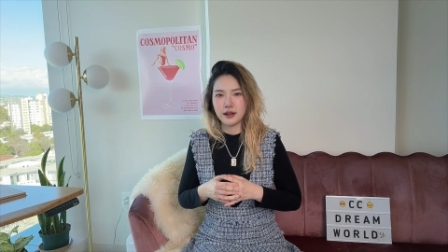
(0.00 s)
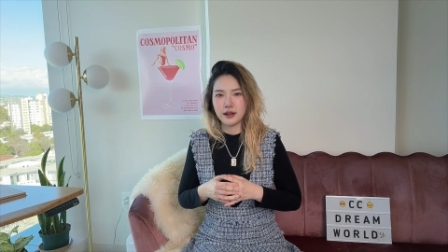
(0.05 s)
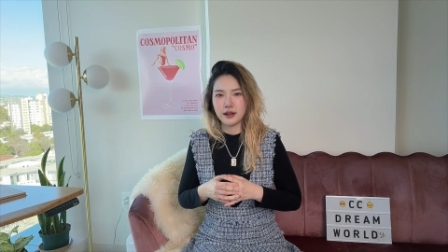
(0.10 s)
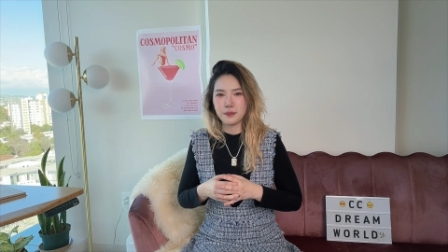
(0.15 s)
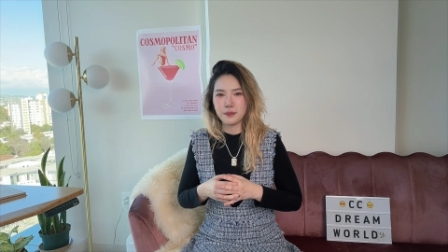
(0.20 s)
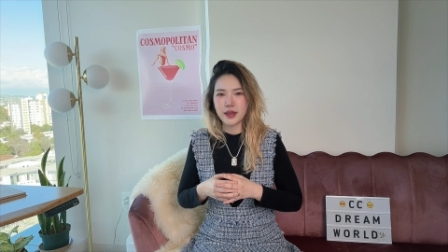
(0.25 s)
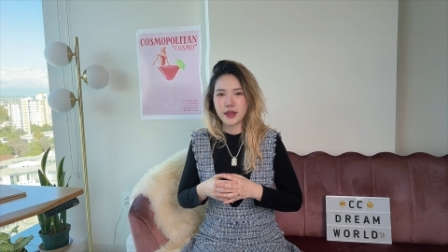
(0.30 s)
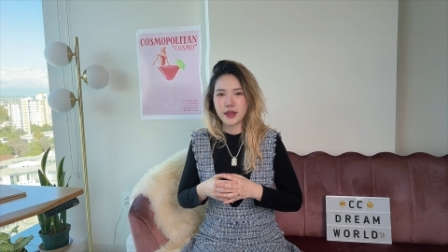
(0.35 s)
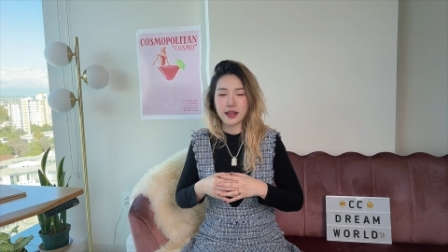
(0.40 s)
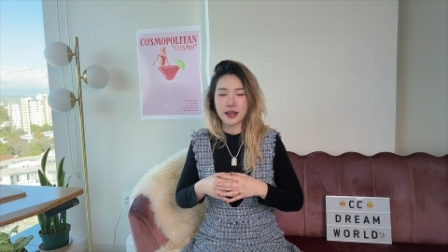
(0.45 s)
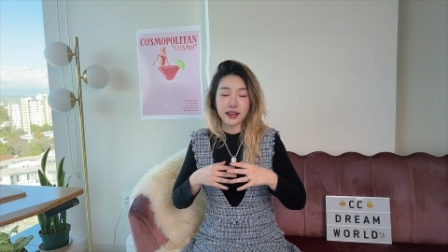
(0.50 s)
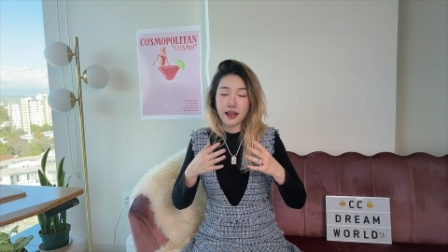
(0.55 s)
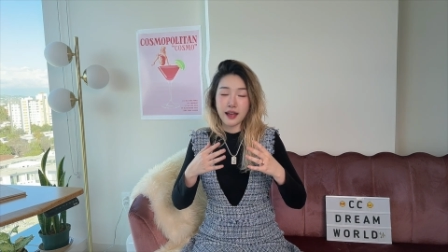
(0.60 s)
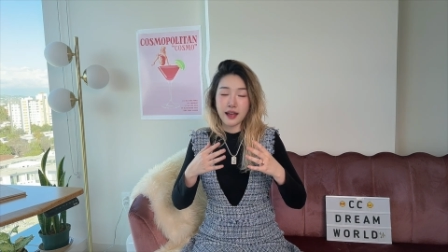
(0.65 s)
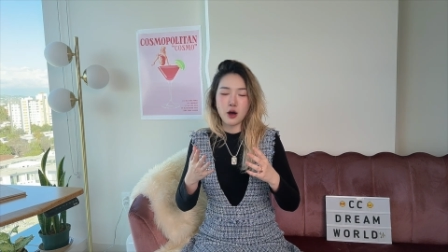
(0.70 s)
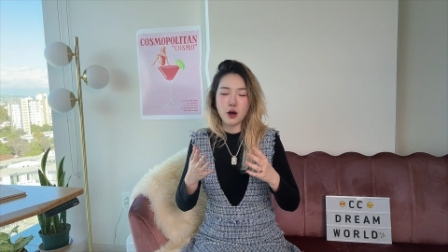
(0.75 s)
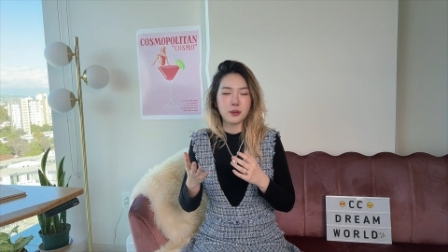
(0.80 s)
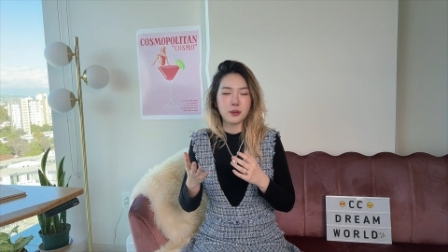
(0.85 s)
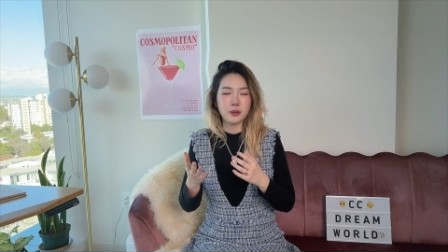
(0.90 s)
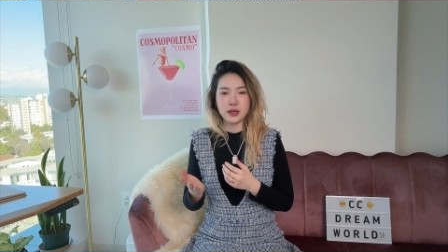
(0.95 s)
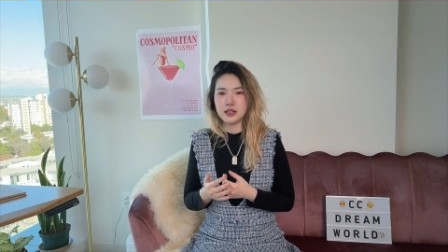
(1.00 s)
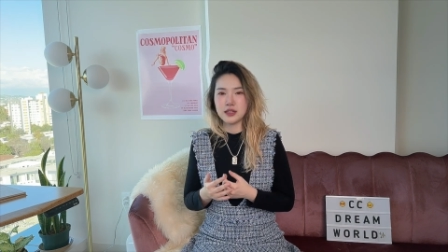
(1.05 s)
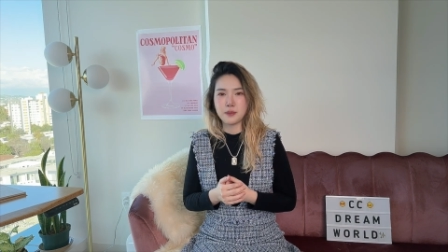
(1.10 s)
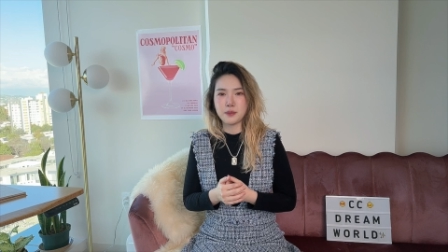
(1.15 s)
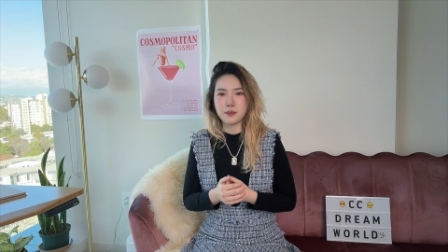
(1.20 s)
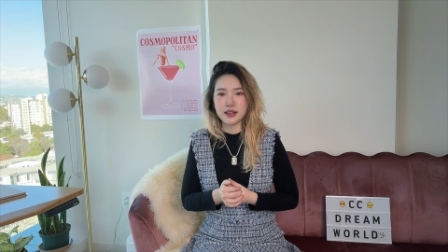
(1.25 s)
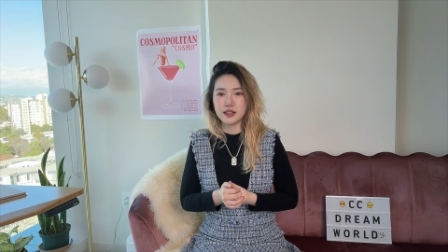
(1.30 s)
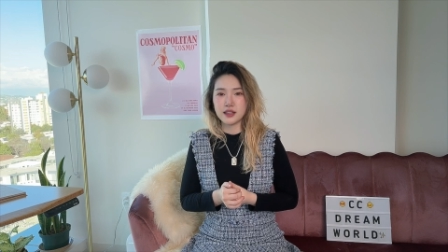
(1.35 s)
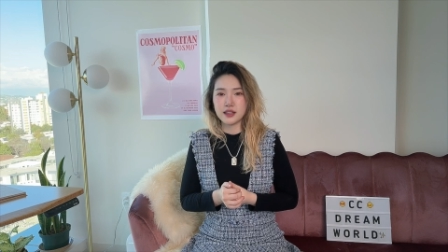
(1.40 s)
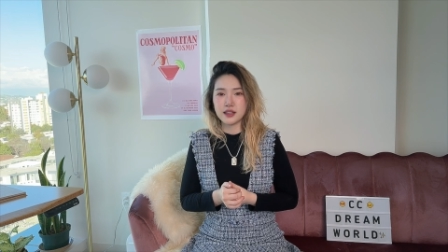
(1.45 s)
it can help
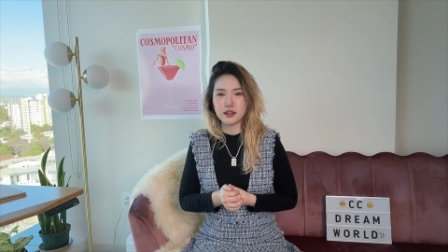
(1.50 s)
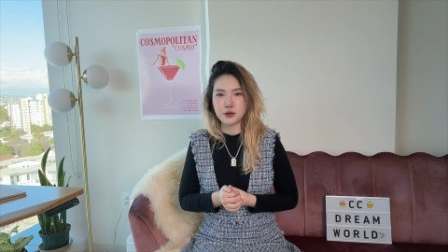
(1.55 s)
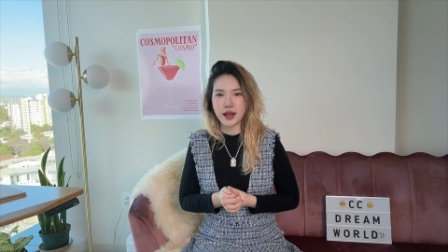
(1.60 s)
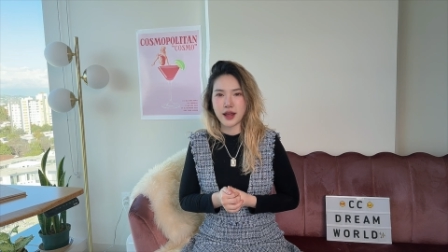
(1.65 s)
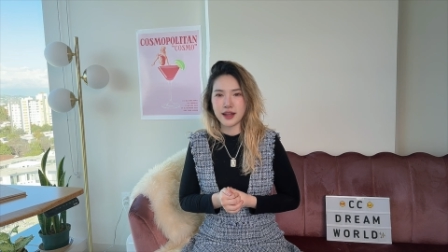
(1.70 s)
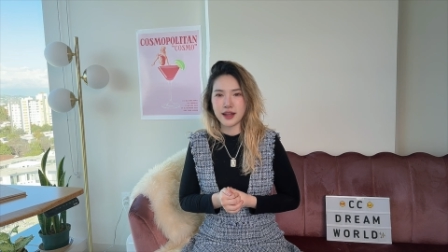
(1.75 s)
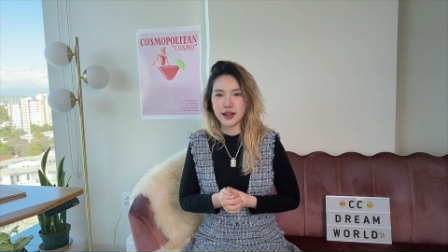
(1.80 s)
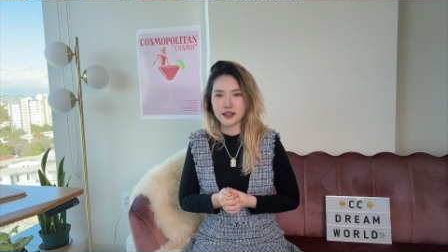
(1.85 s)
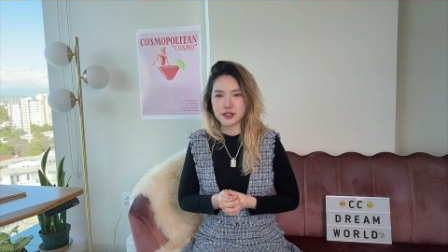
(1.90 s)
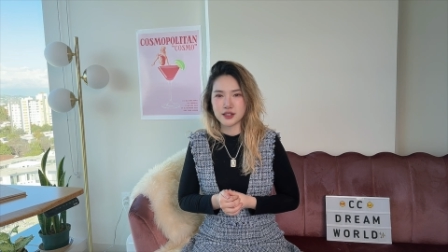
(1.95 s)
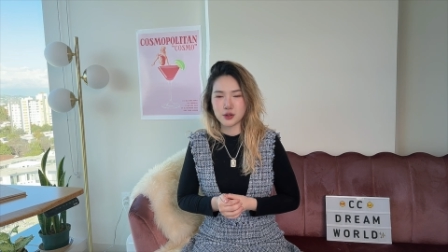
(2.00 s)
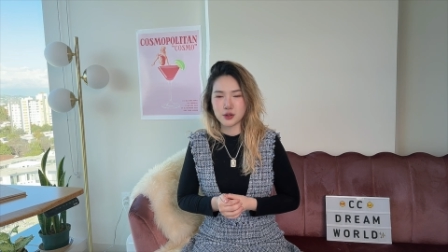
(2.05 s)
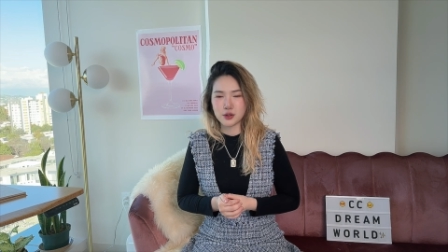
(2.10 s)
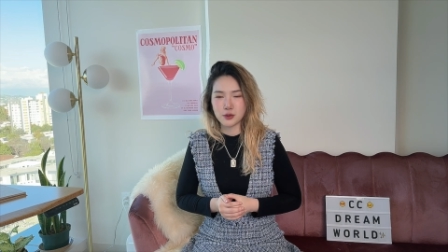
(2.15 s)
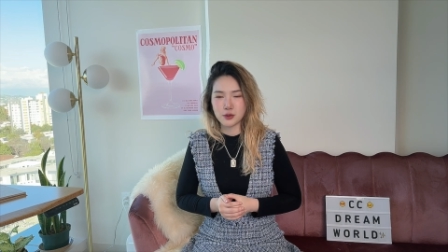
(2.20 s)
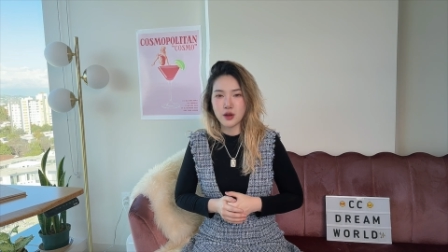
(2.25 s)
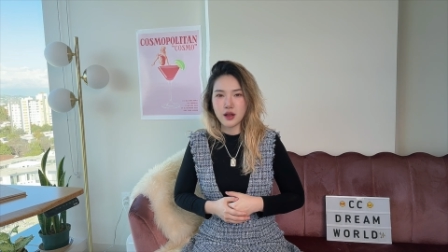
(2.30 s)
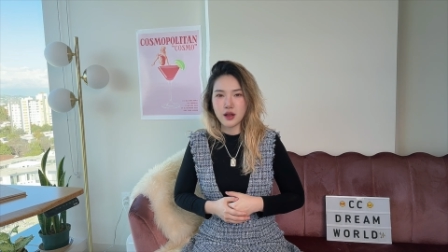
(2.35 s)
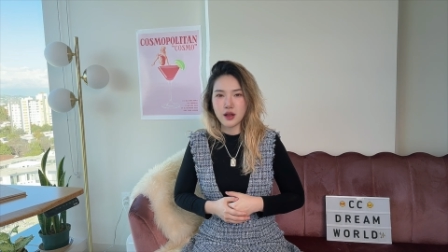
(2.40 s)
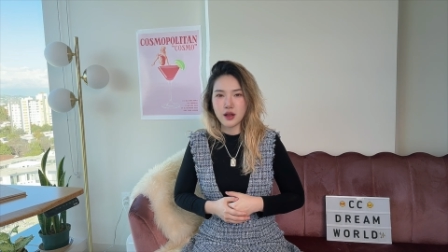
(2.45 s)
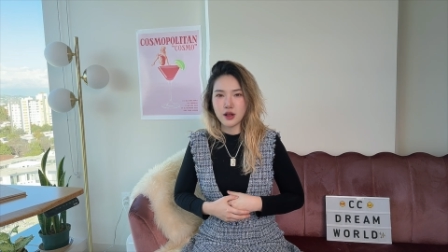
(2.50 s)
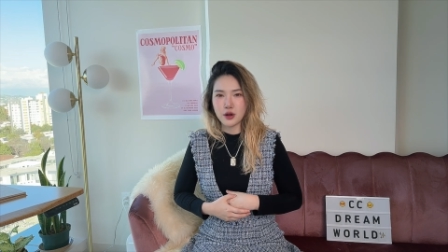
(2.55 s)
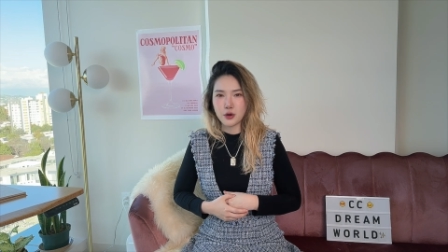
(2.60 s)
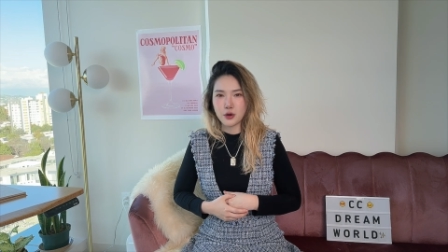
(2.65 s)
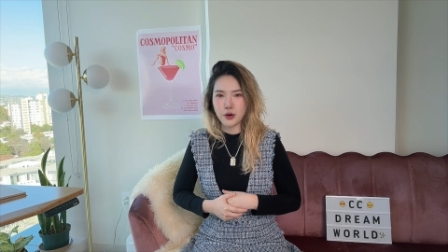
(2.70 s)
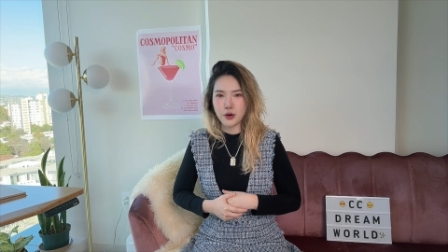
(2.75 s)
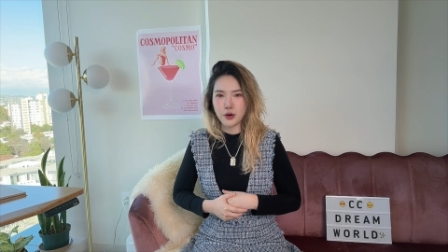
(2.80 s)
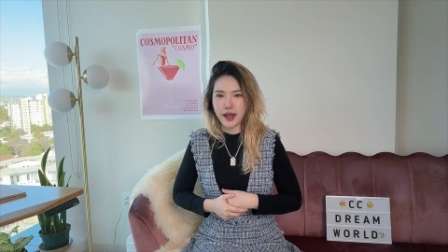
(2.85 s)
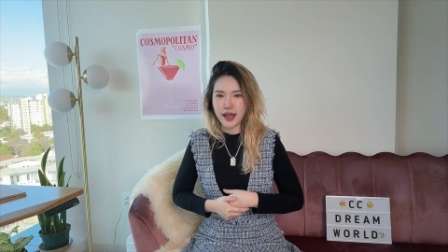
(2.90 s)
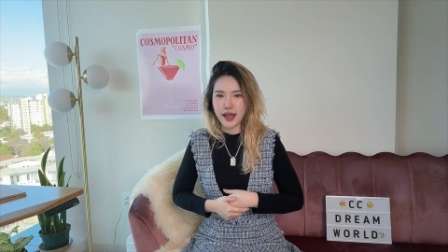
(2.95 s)
independent creators to
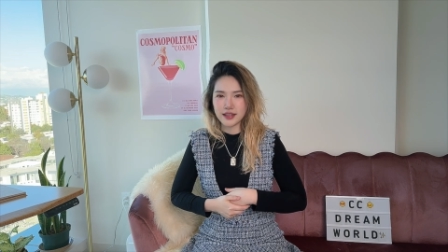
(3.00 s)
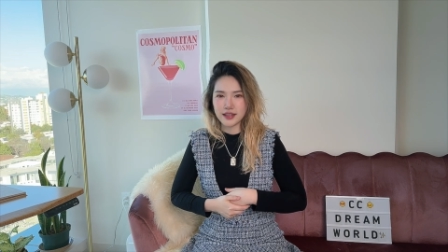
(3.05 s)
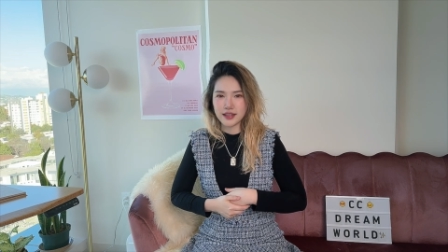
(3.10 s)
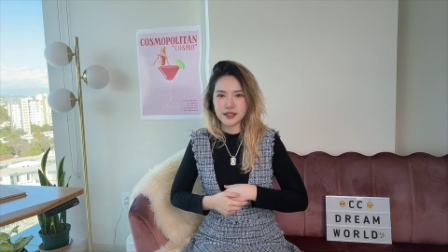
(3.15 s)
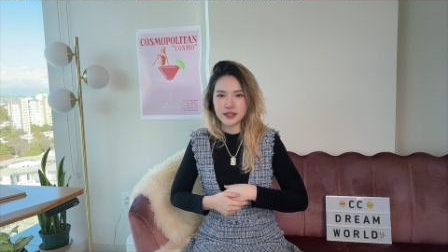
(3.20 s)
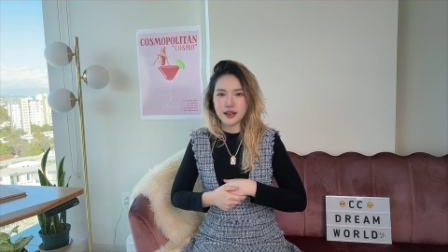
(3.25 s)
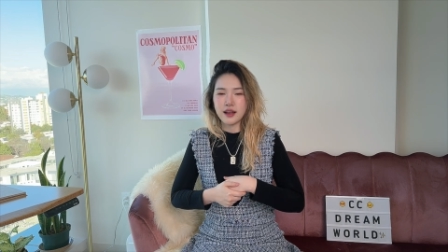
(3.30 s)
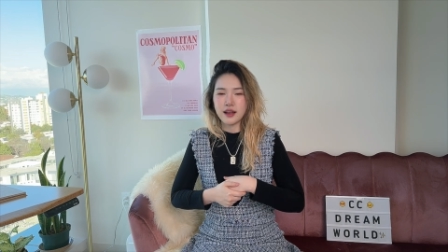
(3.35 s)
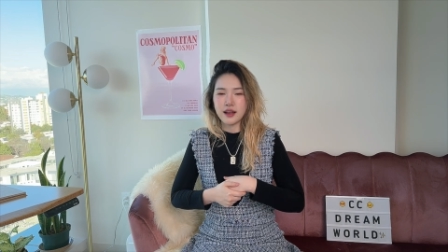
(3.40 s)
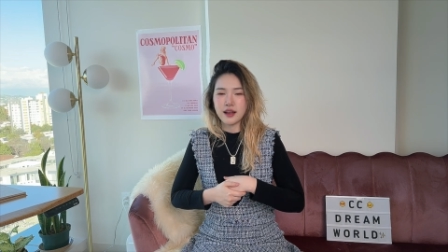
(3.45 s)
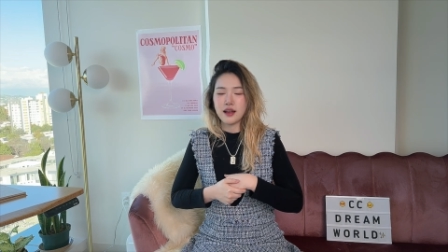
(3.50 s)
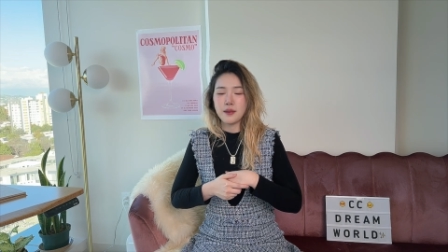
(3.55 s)
create